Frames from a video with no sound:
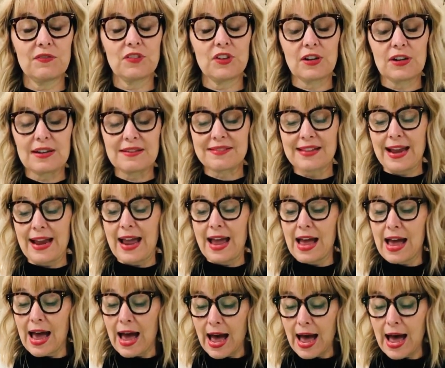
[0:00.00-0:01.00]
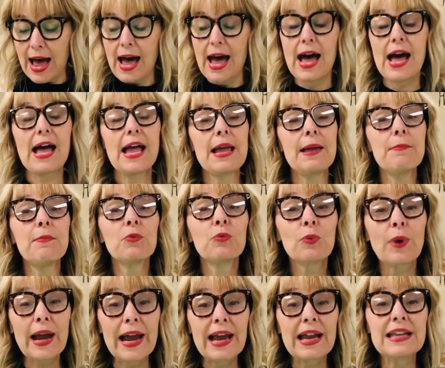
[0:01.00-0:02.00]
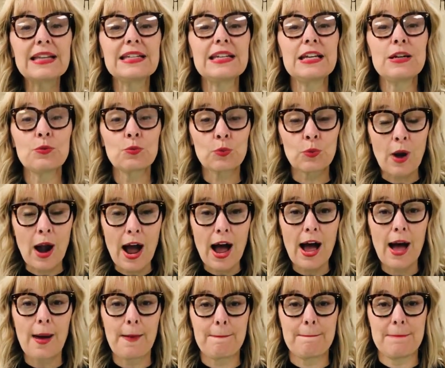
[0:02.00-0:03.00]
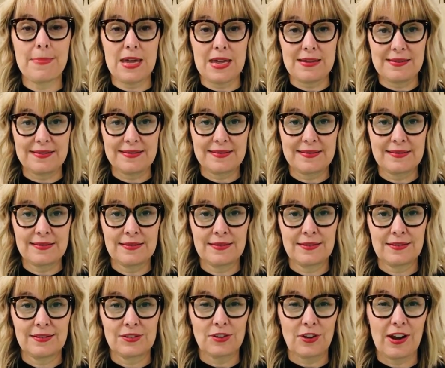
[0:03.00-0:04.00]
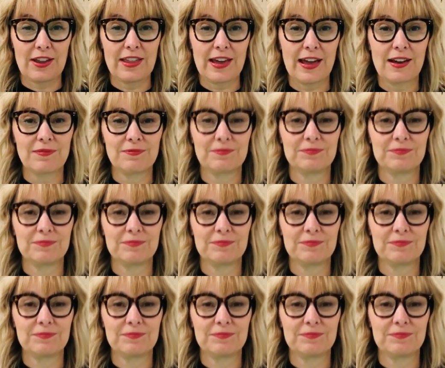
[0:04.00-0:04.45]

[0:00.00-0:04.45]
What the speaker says: You're going to say, I'm Randy Rhombus. Try that.